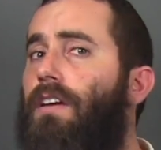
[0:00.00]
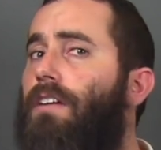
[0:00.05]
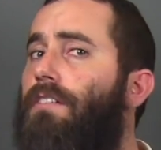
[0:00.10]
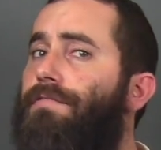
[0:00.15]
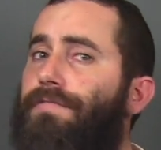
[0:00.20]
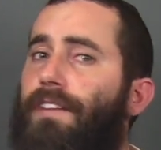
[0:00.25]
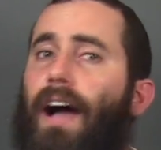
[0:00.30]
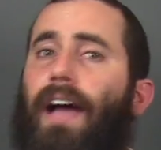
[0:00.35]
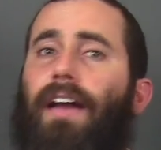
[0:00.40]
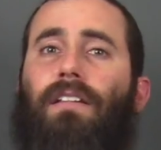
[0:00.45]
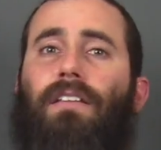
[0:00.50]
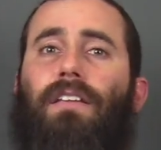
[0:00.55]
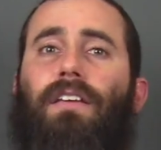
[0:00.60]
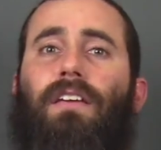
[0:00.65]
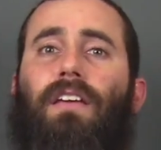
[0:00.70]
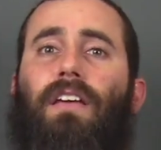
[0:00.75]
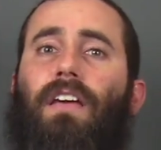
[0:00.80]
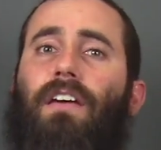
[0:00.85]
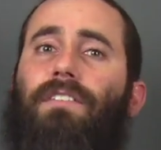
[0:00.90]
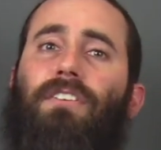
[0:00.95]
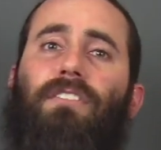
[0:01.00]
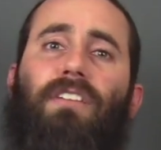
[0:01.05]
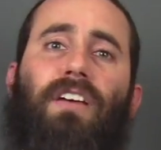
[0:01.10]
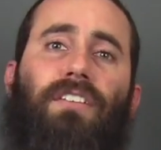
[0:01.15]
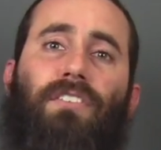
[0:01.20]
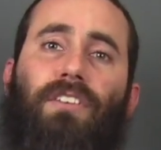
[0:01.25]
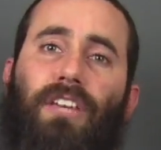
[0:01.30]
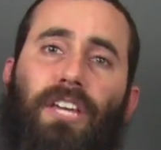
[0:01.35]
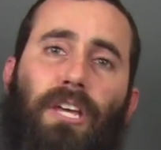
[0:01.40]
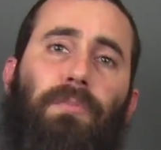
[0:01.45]
And finally, if you'd
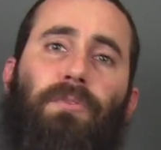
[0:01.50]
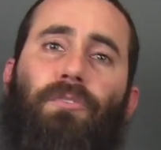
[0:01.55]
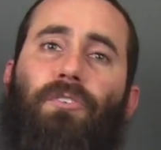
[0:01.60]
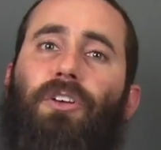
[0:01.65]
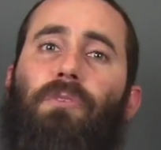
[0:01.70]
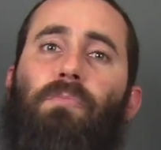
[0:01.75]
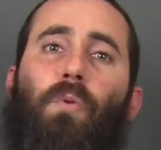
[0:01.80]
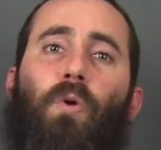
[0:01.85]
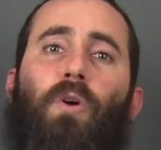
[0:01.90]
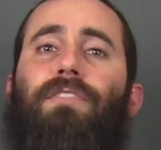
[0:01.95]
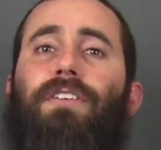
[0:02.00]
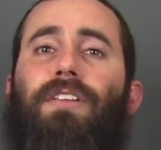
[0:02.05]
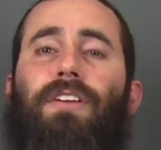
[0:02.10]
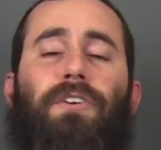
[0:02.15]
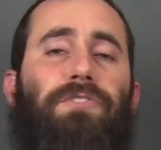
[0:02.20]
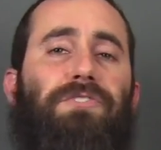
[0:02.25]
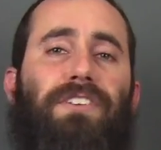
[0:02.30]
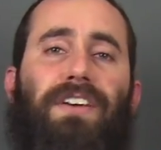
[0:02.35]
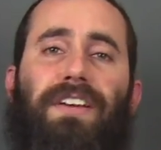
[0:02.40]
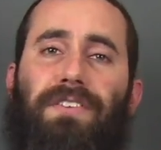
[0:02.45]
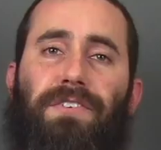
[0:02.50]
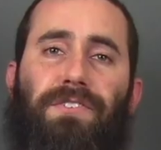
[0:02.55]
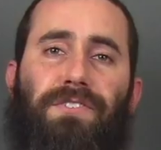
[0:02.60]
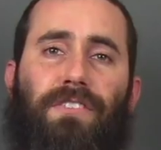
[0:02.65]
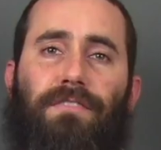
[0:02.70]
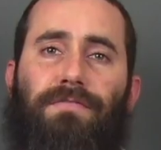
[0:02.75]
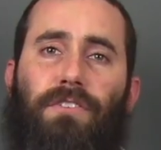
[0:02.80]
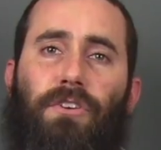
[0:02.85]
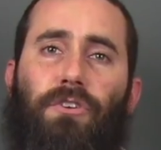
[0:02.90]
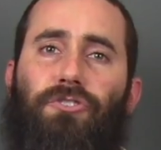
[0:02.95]
like to keep seeing more videos like this
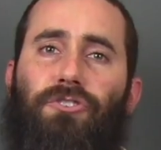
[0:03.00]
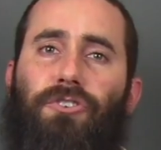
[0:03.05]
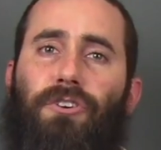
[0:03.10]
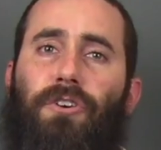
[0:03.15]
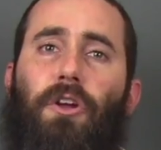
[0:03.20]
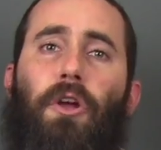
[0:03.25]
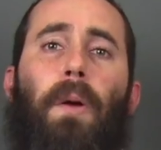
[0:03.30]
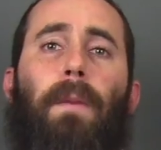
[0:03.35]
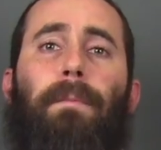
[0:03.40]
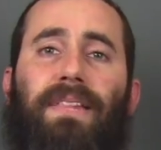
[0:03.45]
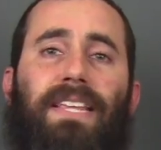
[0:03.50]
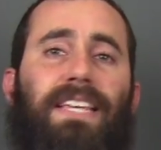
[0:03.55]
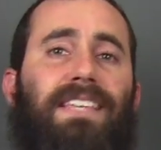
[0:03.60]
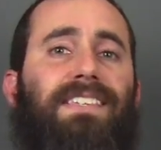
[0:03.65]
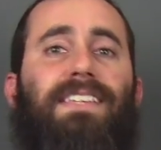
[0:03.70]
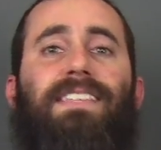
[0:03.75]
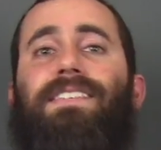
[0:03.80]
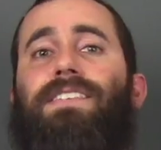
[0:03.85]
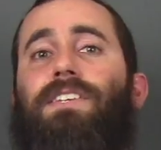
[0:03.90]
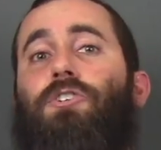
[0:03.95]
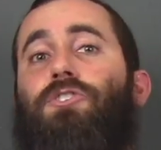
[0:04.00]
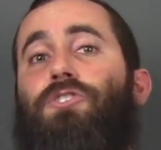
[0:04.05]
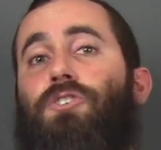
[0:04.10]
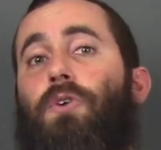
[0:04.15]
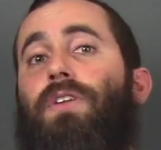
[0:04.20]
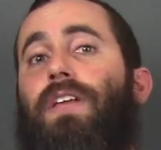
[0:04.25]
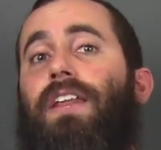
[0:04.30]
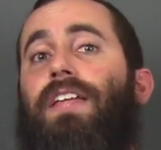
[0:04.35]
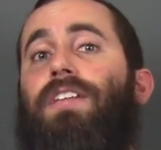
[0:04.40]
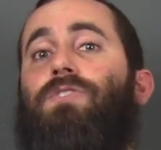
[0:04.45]
in the future, please consider
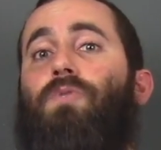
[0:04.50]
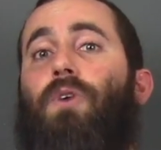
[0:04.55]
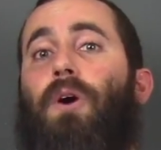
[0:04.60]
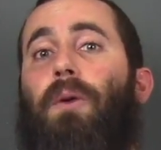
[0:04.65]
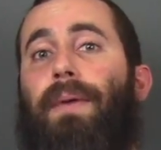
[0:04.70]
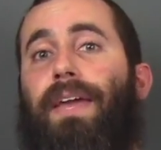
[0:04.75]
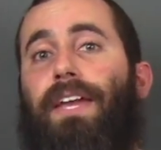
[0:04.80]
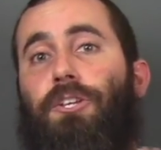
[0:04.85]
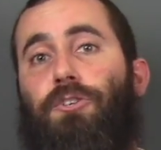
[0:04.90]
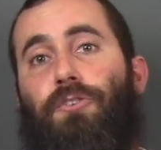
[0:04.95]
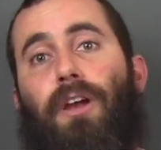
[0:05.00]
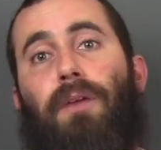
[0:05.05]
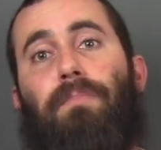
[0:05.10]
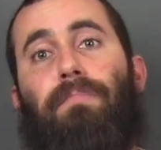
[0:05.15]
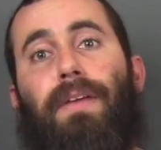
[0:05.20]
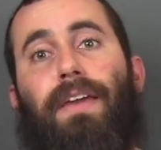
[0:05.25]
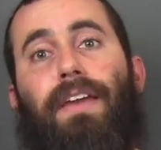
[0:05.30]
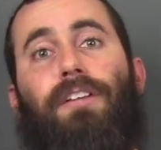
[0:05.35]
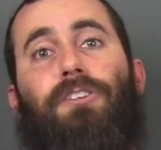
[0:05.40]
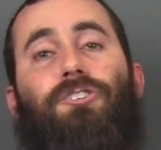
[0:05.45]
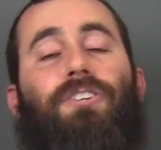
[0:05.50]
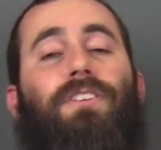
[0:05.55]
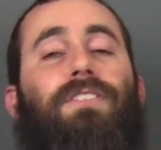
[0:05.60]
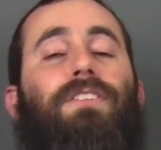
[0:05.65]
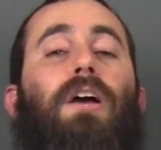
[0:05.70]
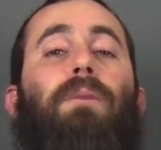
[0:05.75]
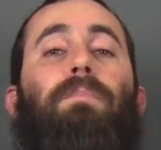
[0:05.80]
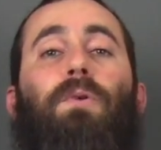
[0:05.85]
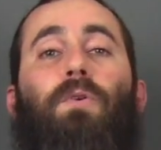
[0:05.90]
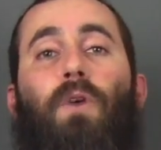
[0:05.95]
donating to our Patreon page in the
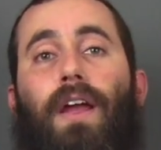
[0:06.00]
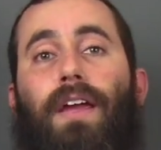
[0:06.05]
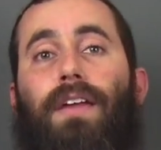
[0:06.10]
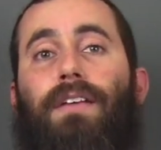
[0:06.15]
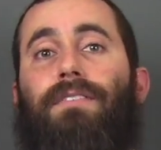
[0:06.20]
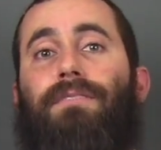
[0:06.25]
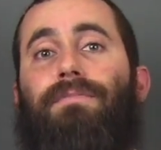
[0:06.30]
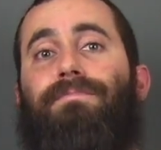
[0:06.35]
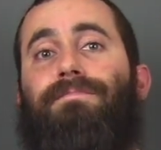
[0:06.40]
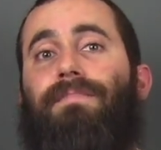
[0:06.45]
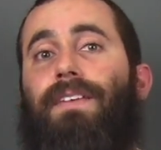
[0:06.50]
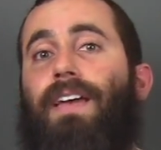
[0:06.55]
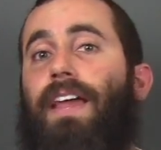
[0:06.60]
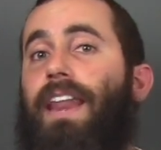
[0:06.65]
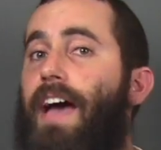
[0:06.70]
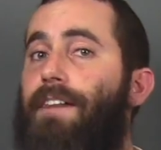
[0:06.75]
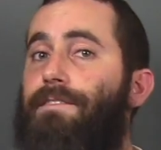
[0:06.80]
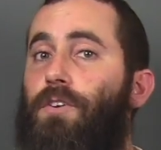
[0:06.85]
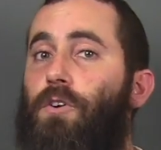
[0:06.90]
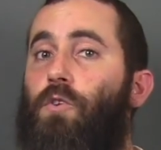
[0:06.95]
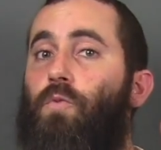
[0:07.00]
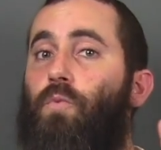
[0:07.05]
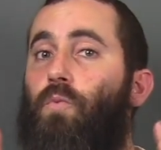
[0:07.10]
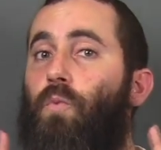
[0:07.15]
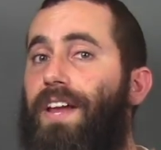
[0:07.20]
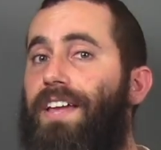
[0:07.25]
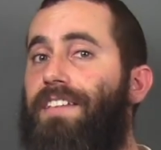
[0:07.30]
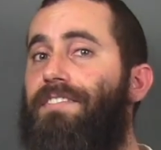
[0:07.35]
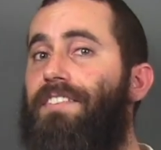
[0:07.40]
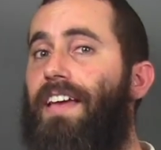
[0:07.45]
upper right. And have a
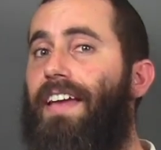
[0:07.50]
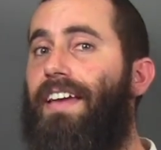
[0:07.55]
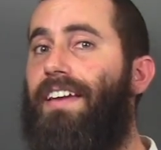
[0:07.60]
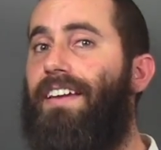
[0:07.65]
great day.